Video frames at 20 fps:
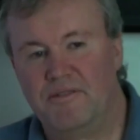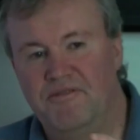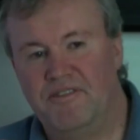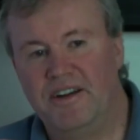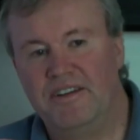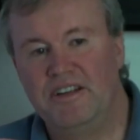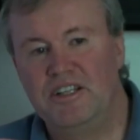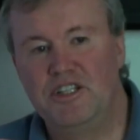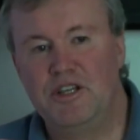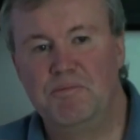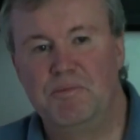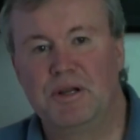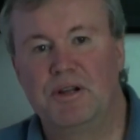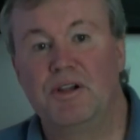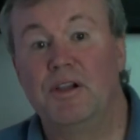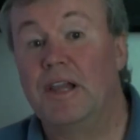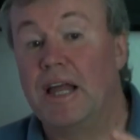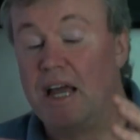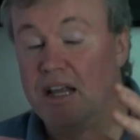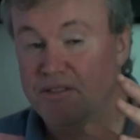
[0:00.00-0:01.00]
the very
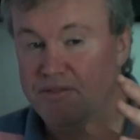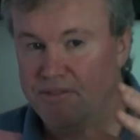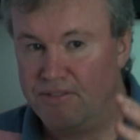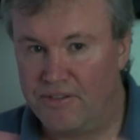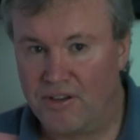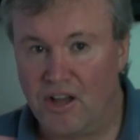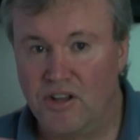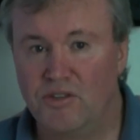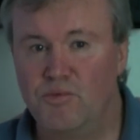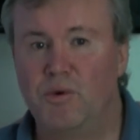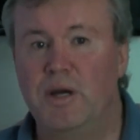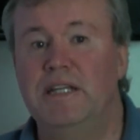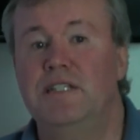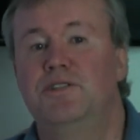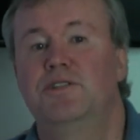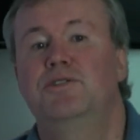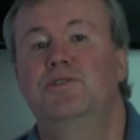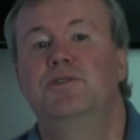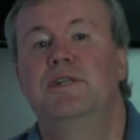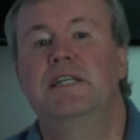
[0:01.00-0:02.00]
typical and fun way
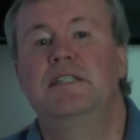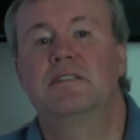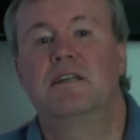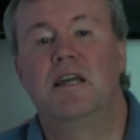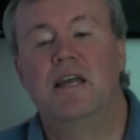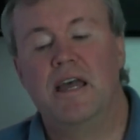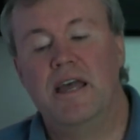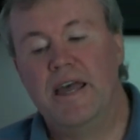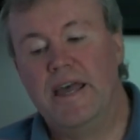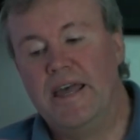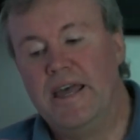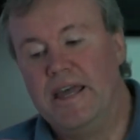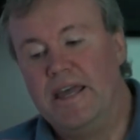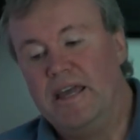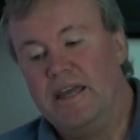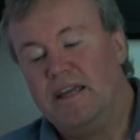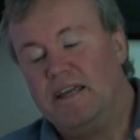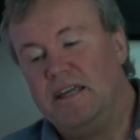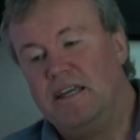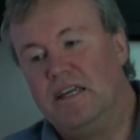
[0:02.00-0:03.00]
to do it
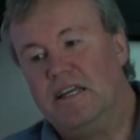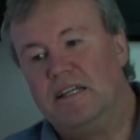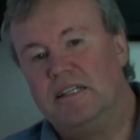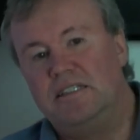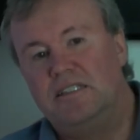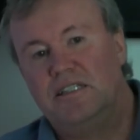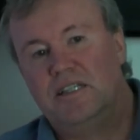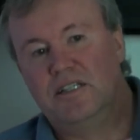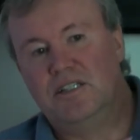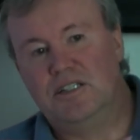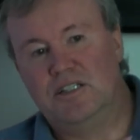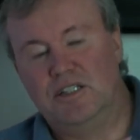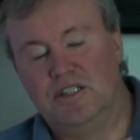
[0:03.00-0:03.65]
is